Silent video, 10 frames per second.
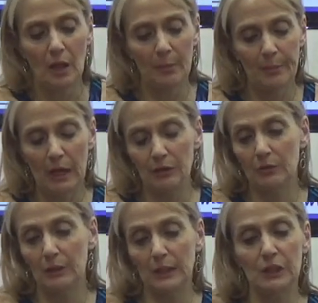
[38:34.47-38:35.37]
about
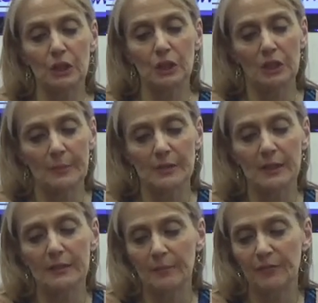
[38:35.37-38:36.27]
your relationships.
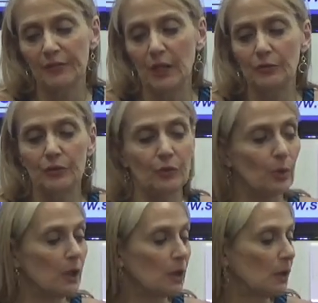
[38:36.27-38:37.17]
Let them flow, do the
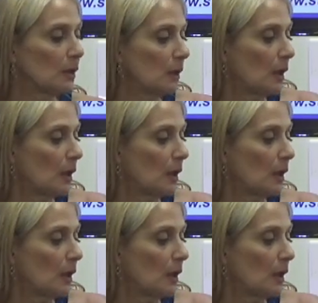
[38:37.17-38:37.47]
work.